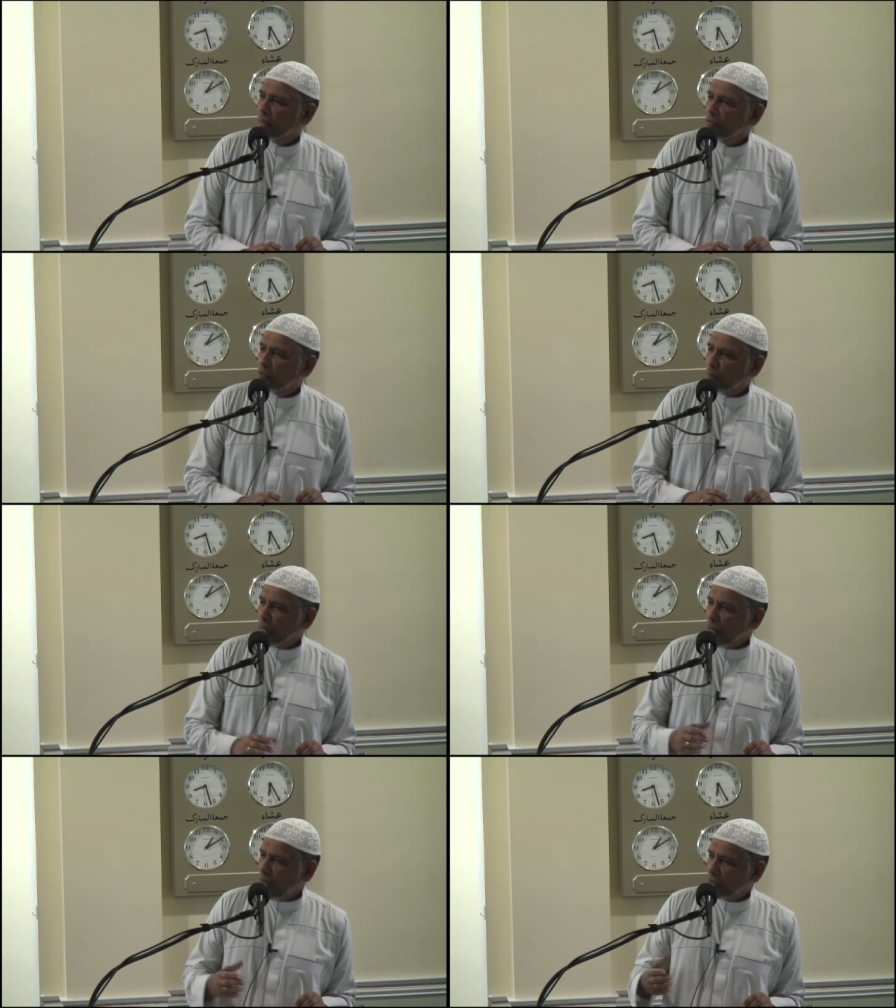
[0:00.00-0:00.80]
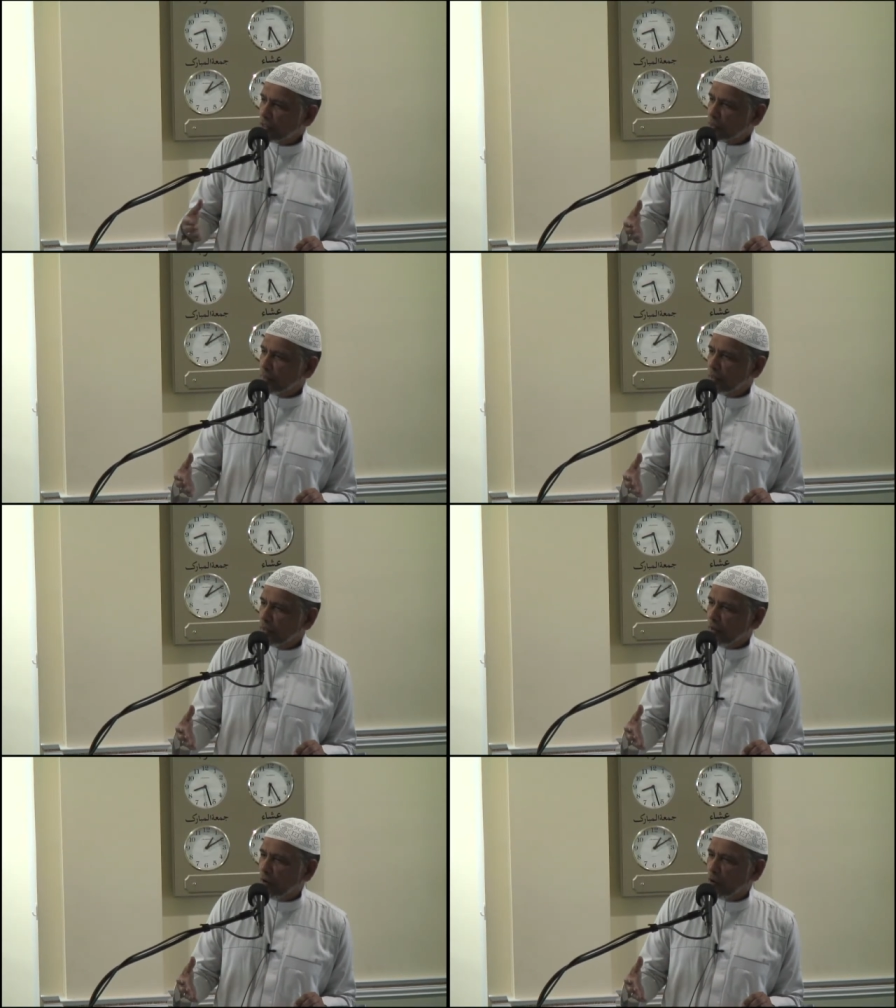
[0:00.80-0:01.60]
for my husband
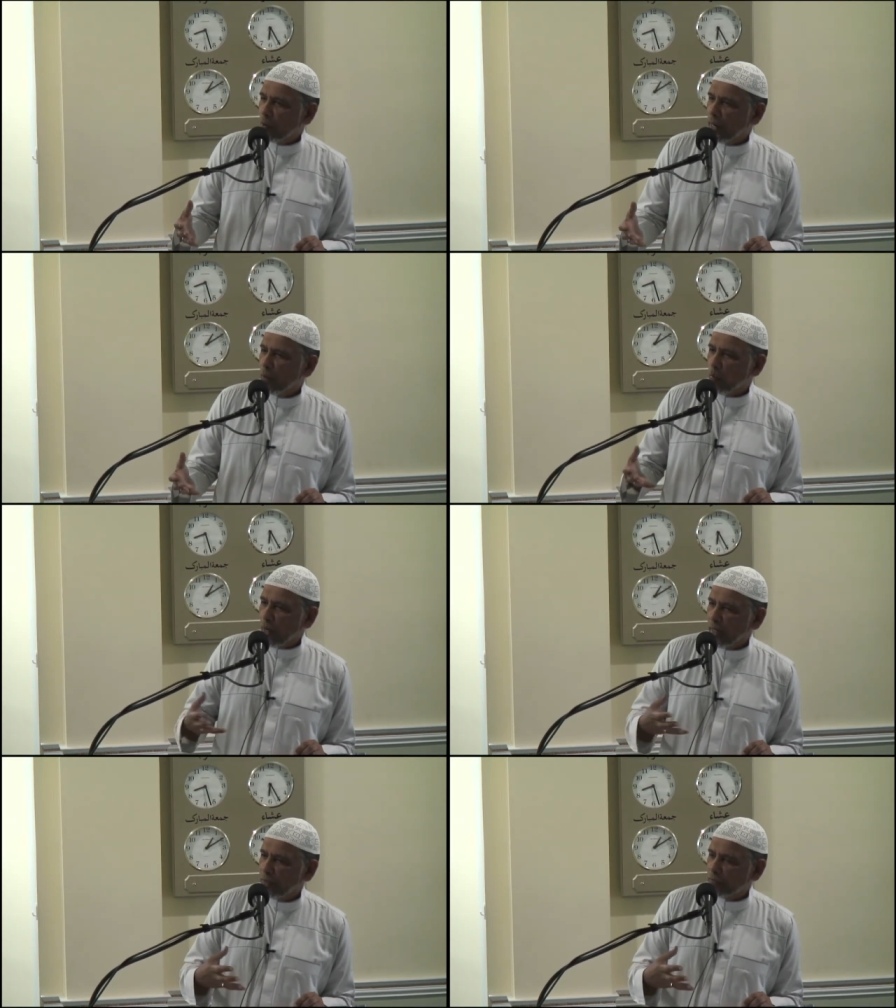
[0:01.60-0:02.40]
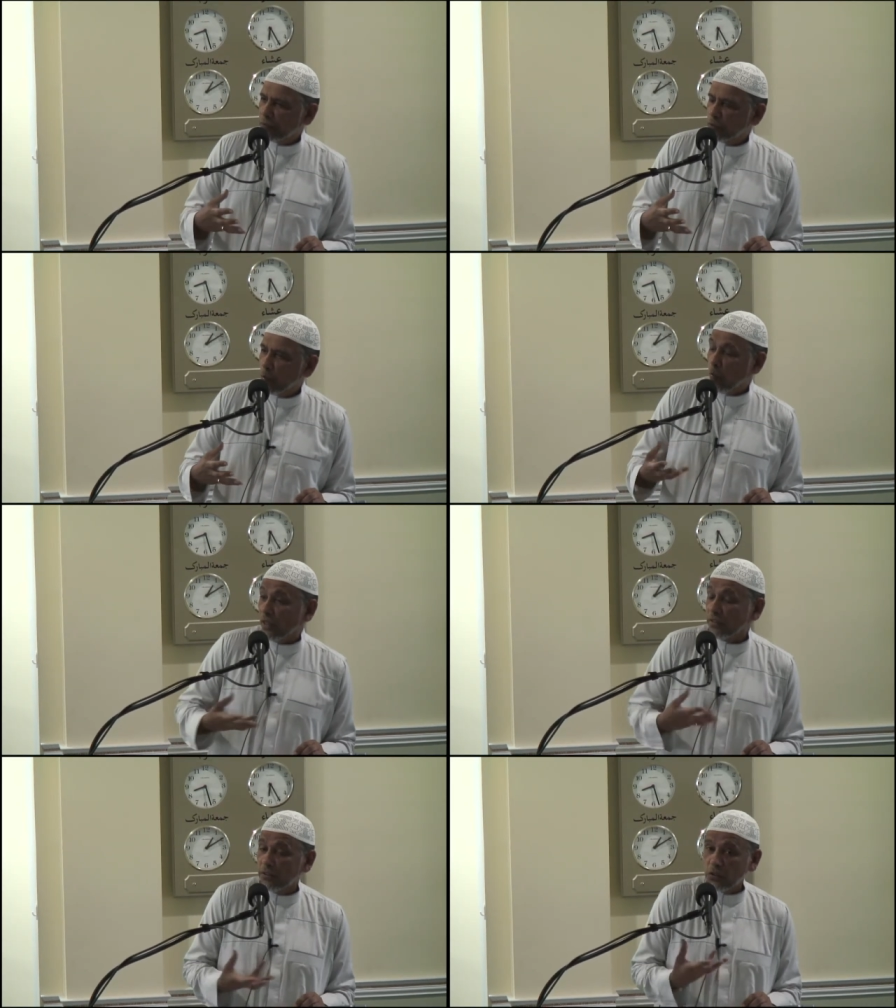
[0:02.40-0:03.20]
or my wife to
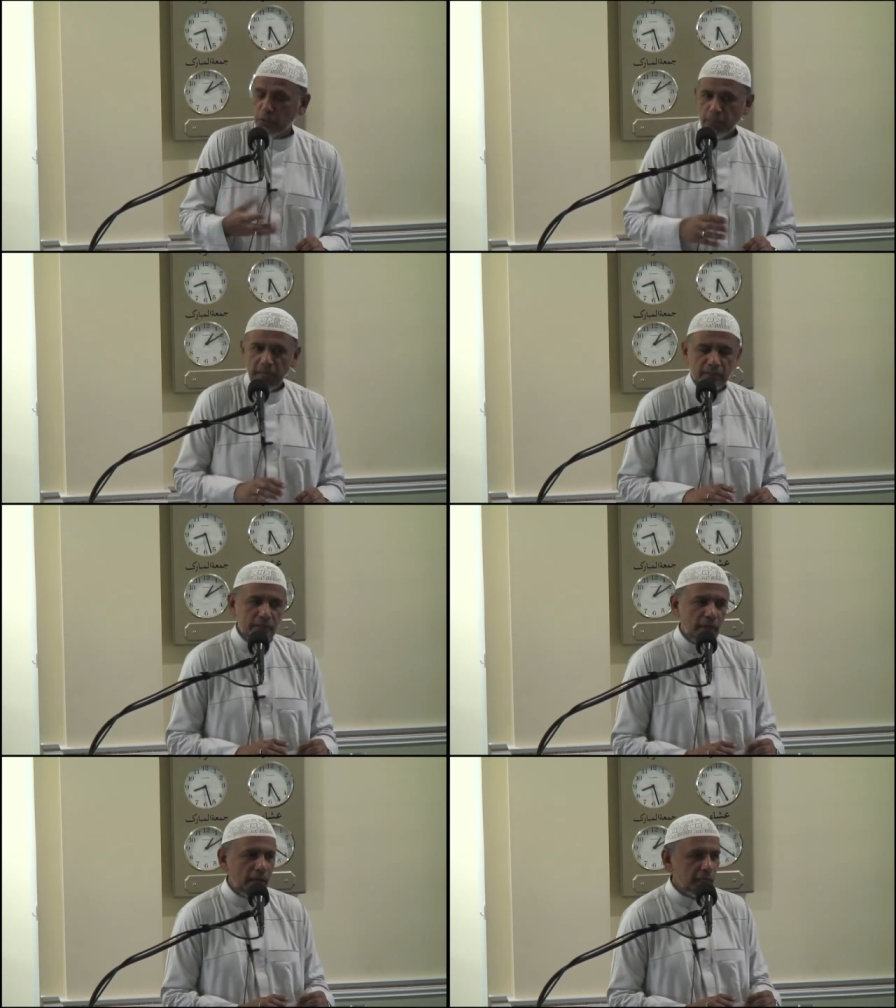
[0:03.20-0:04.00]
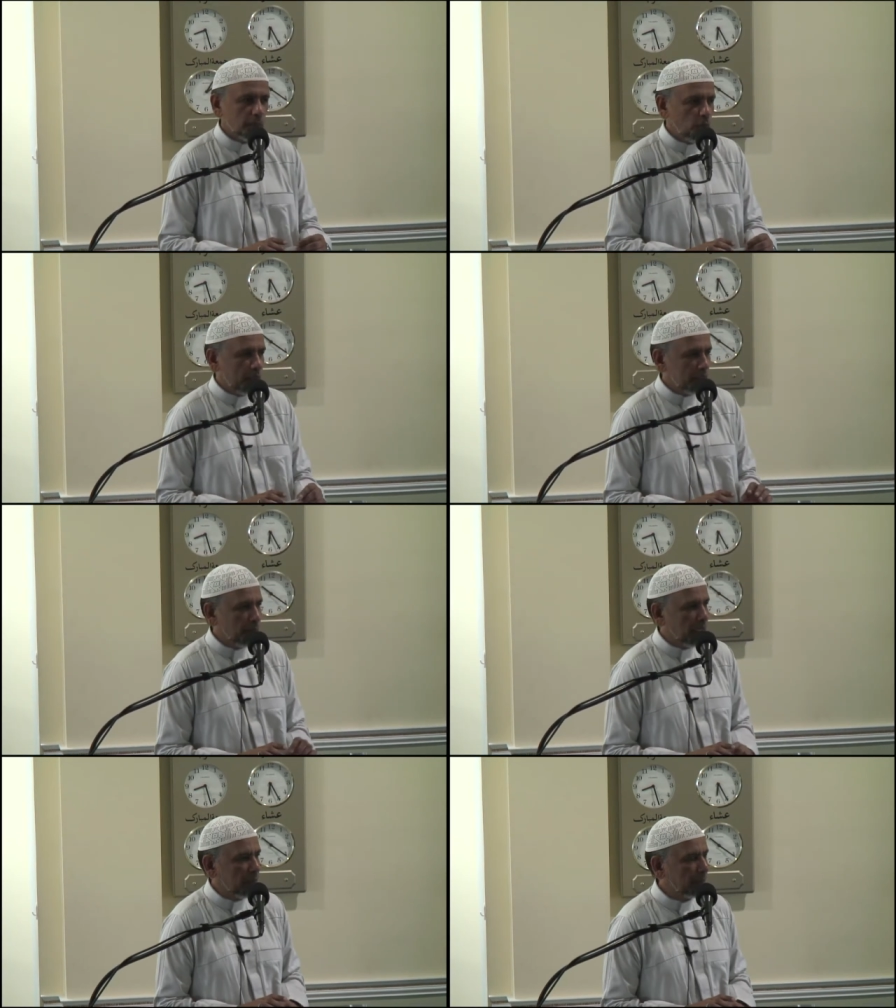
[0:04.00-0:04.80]
want to spend time with
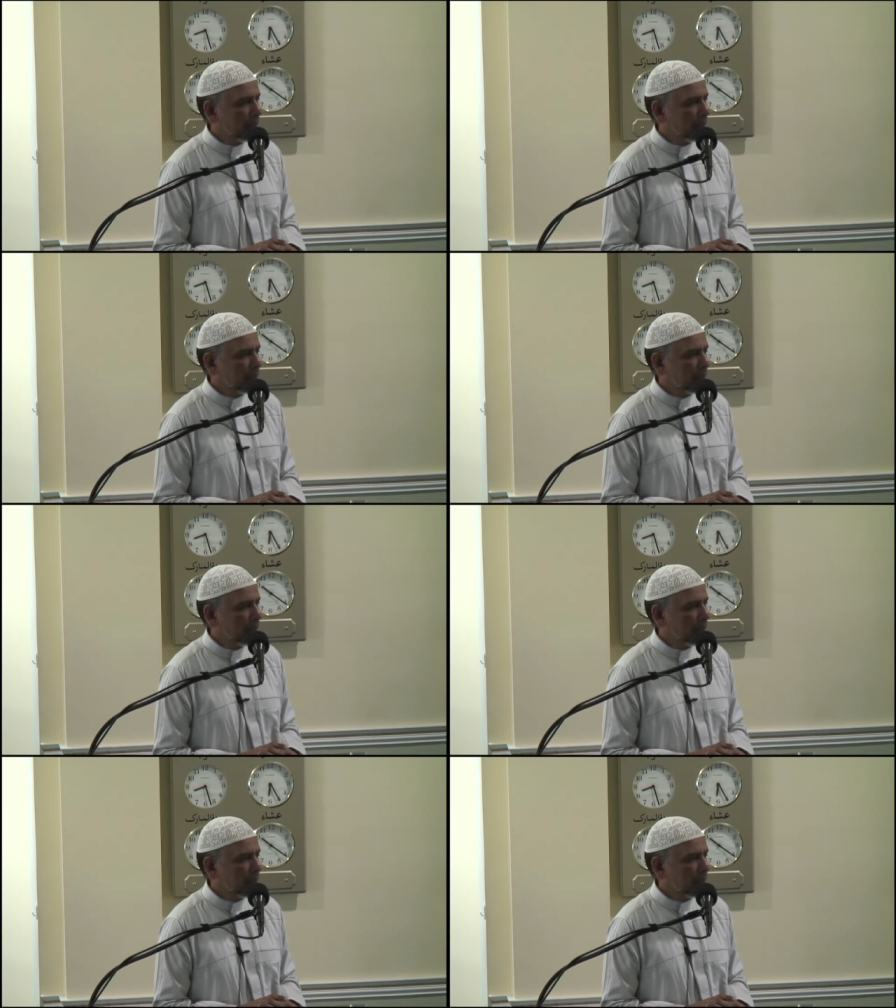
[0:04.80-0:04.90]
me.